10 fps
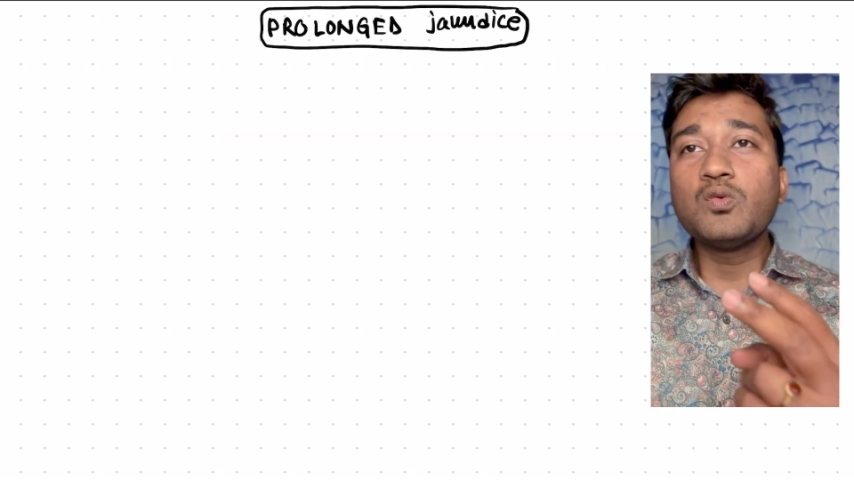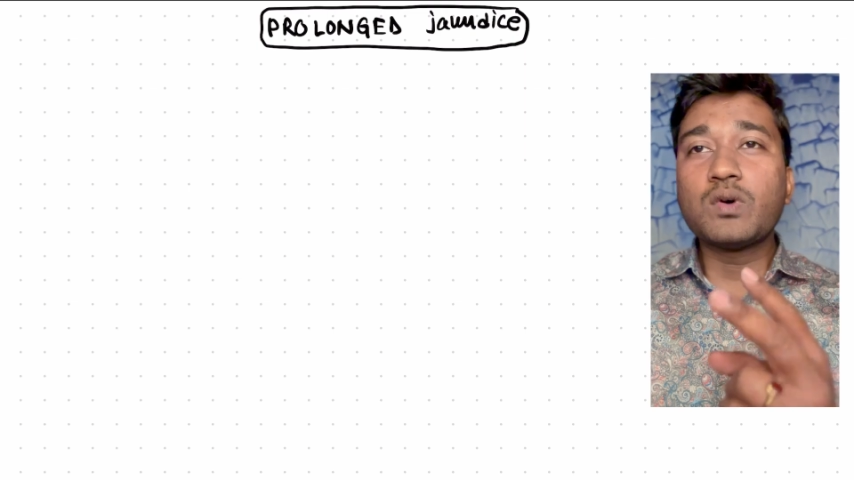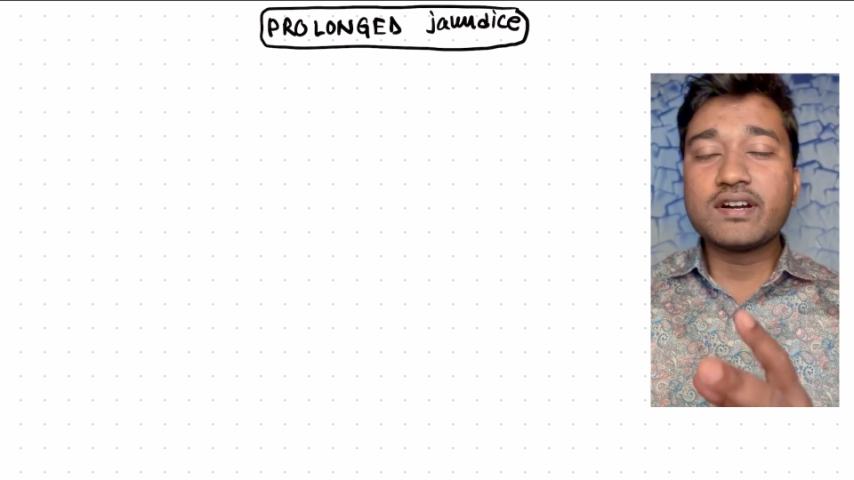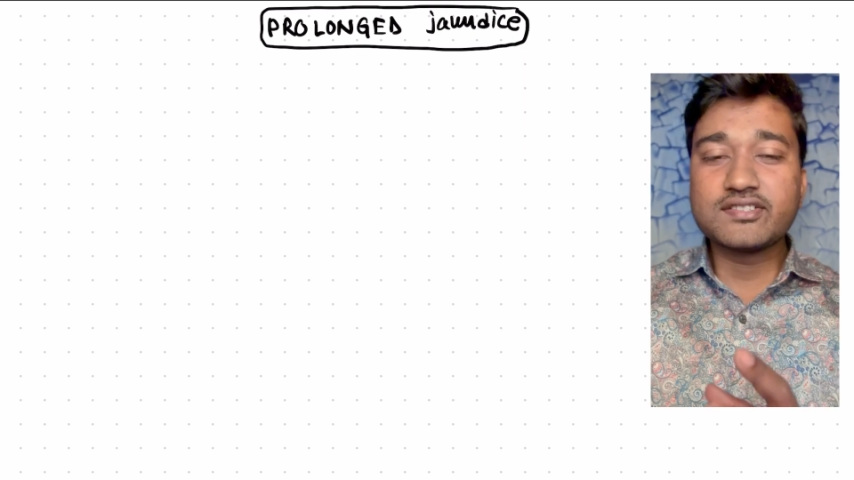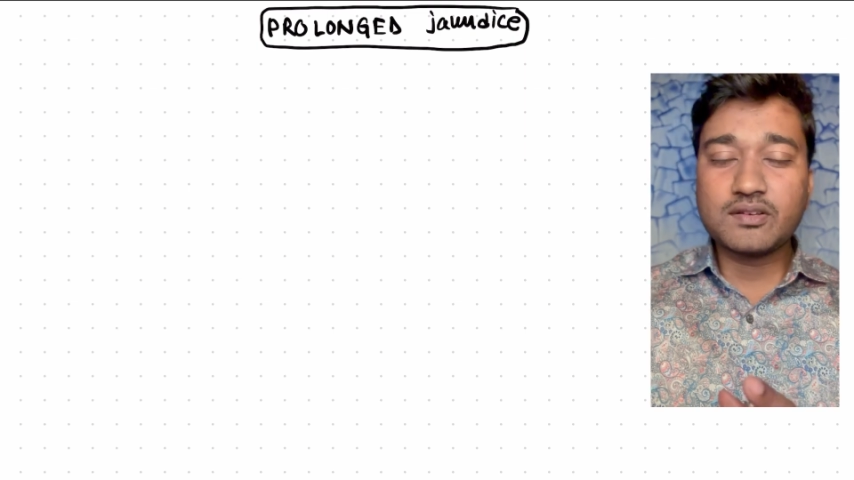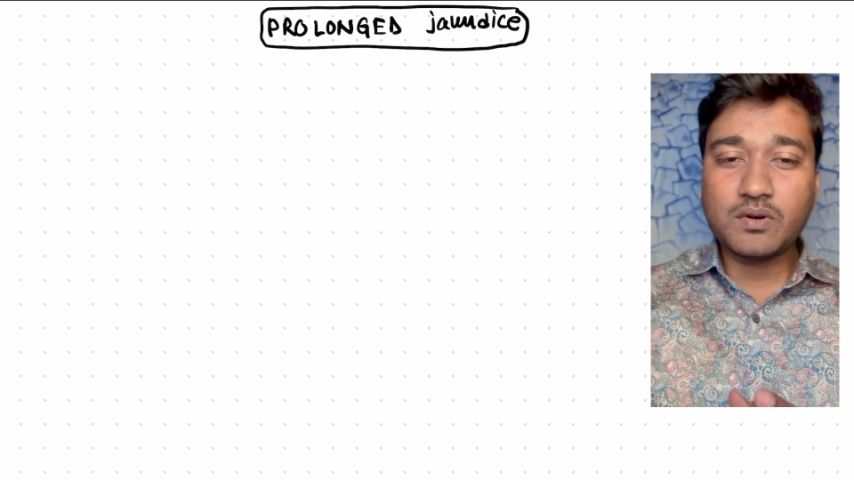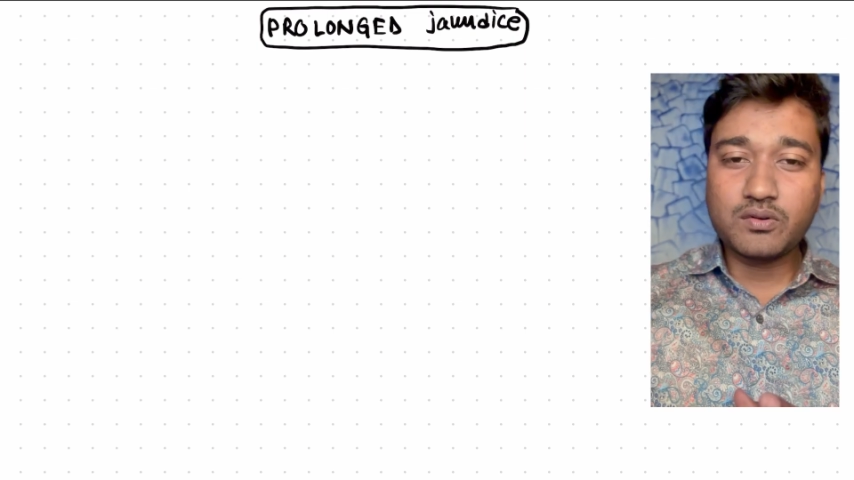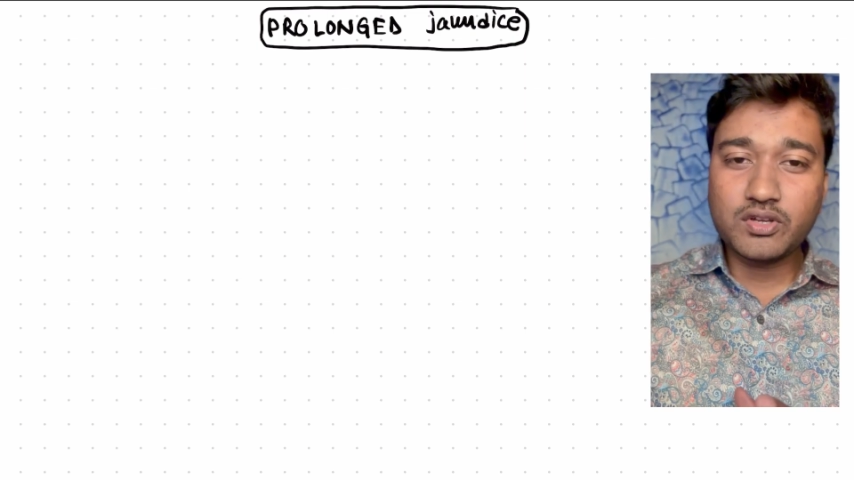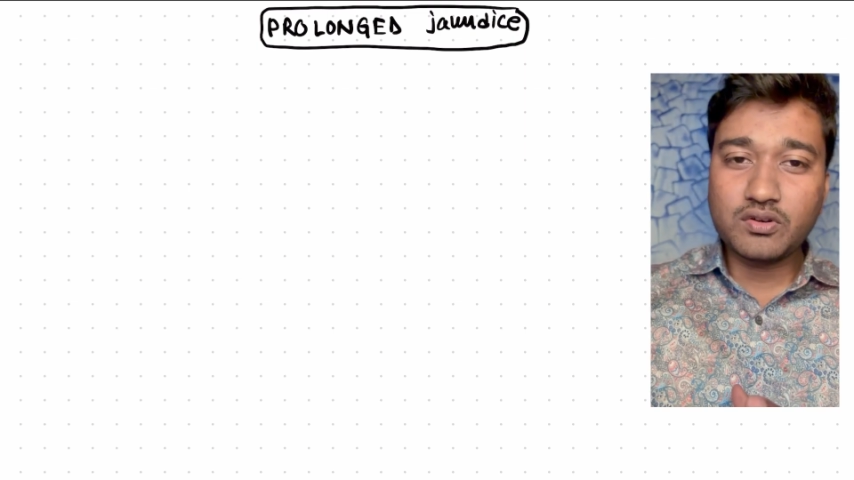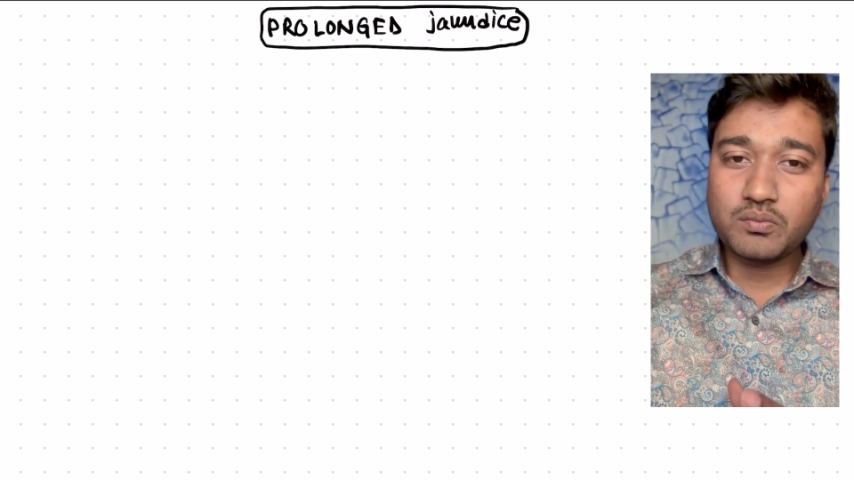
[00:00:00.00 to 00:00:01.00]
words
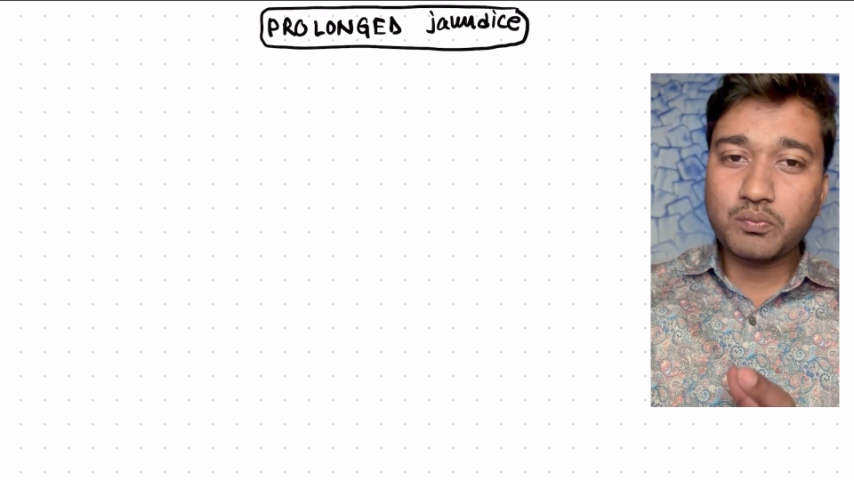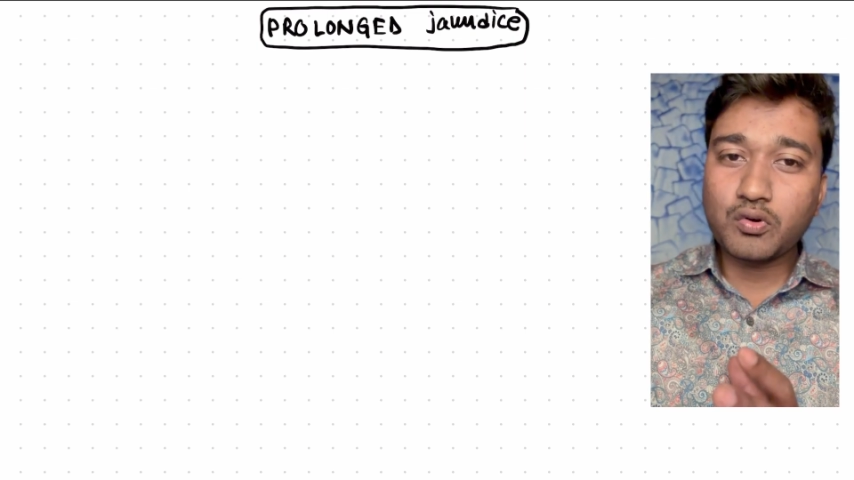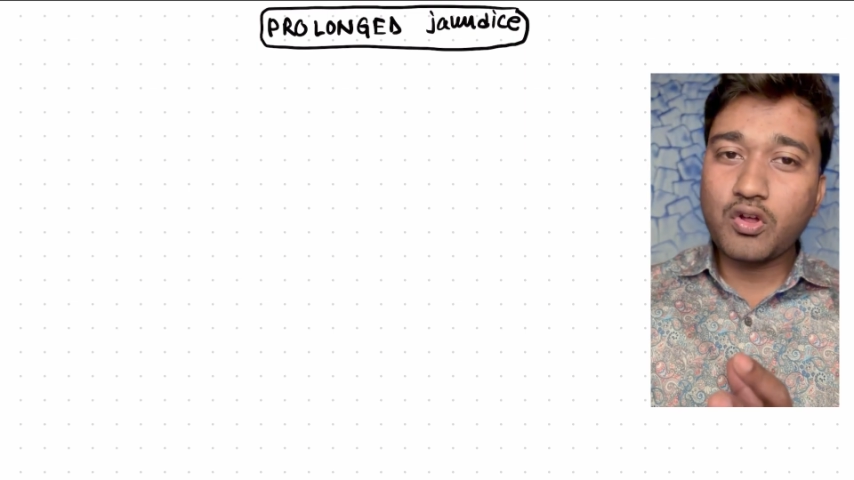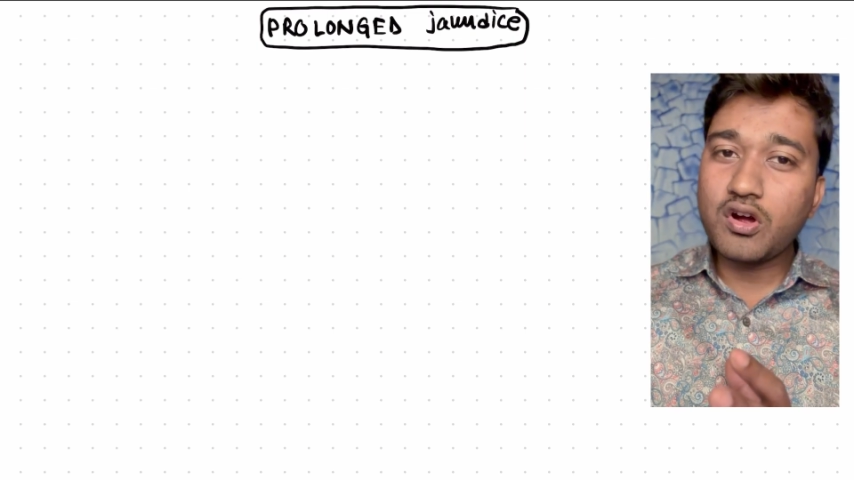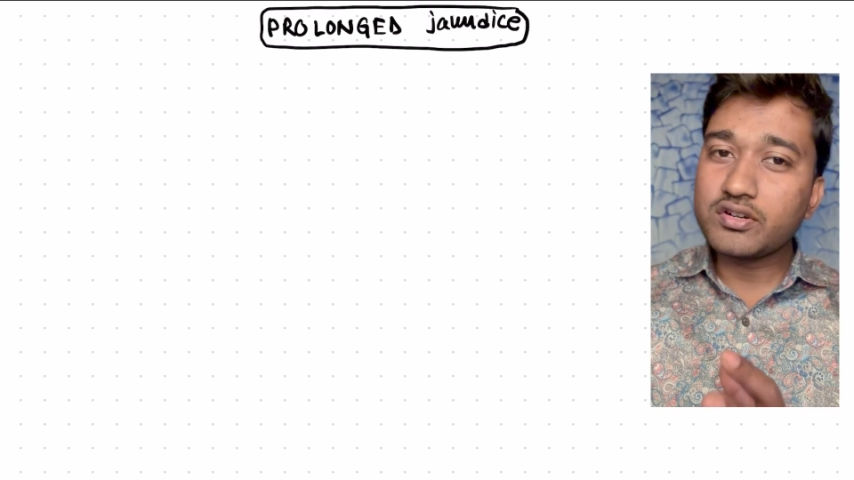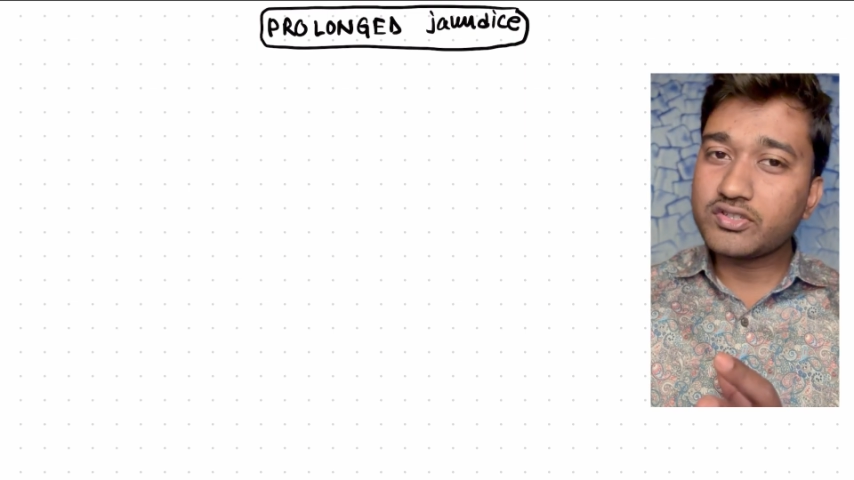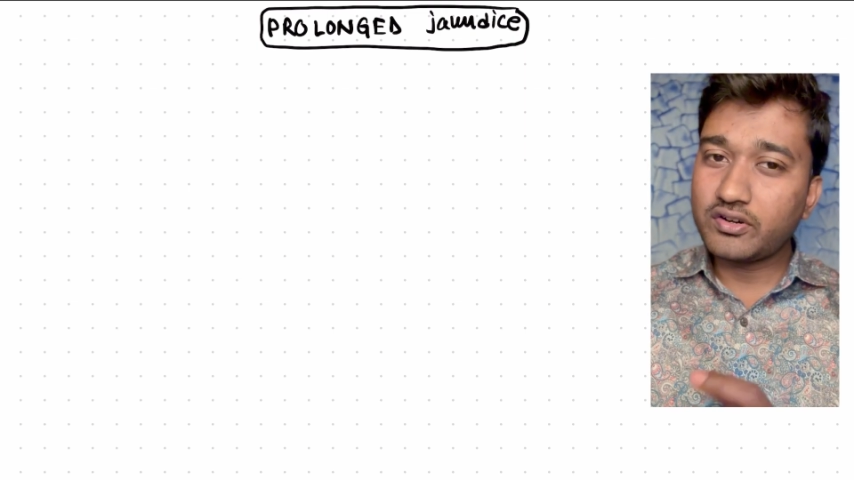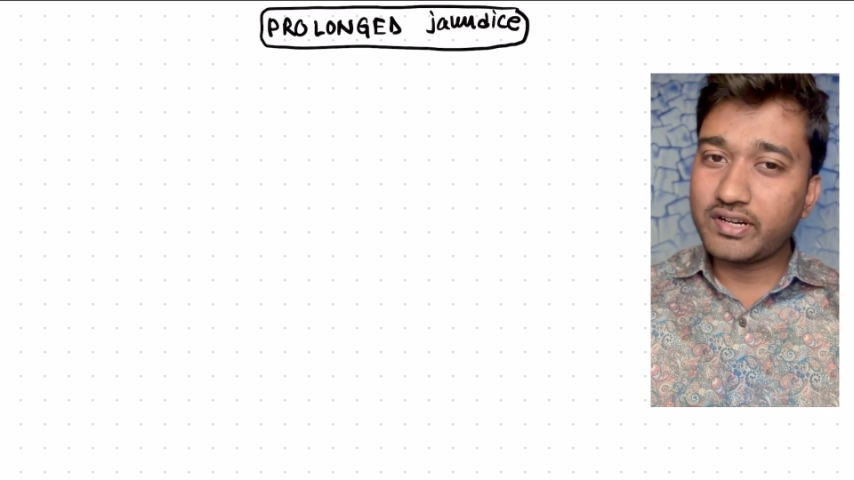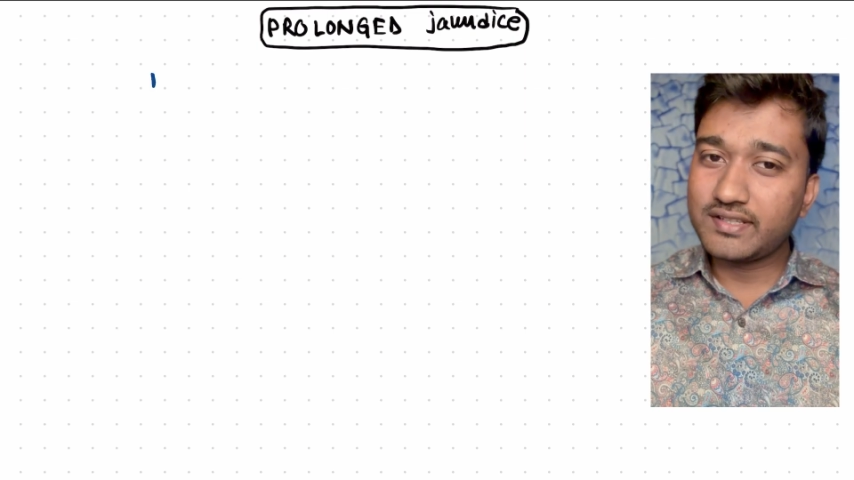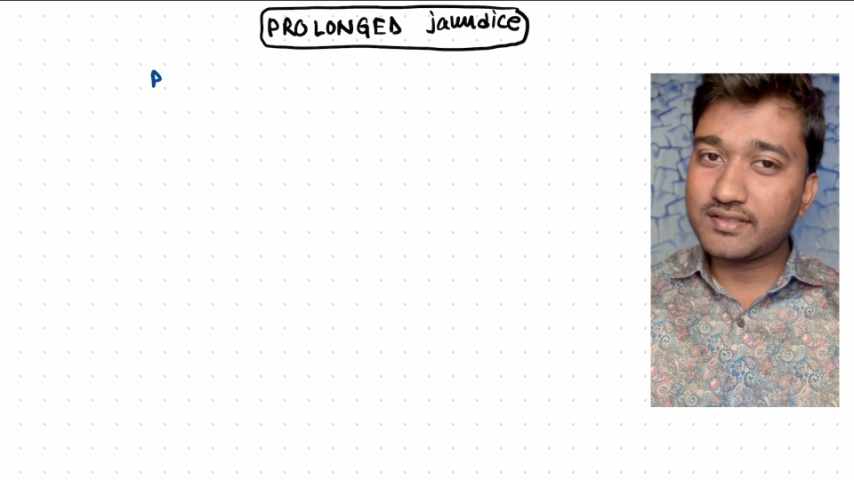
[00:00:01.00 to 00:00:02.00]
about your prolonged
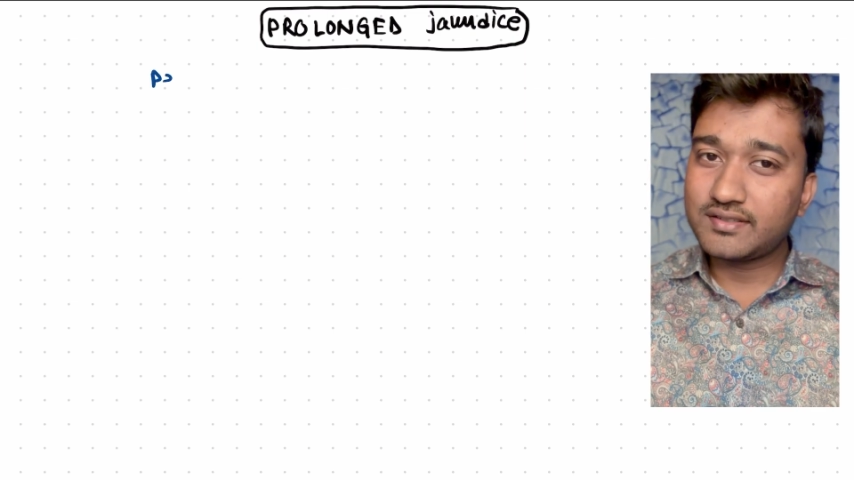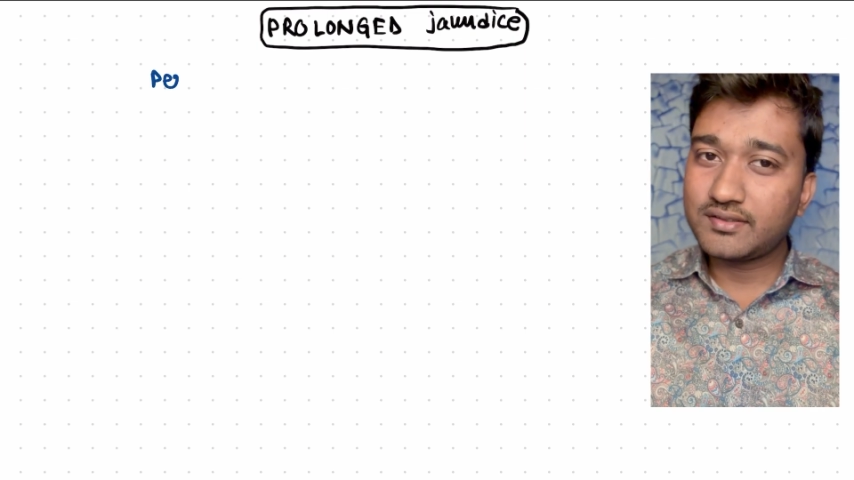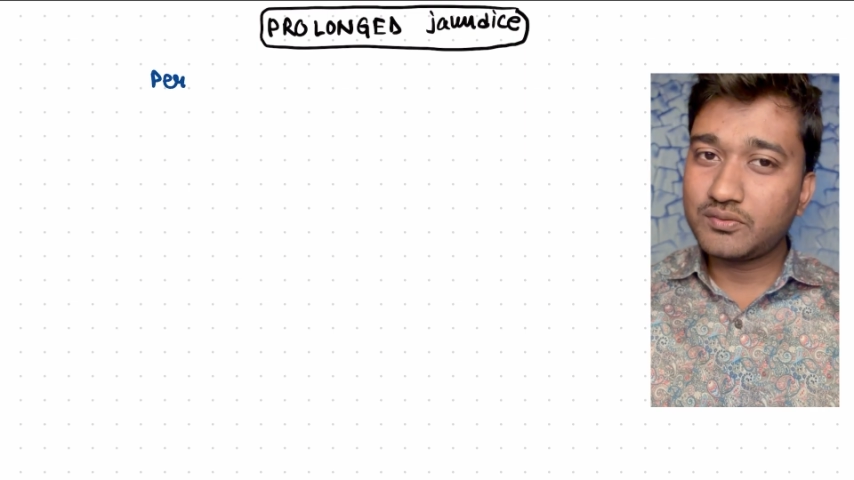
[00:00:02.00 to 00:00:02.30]
jaundice.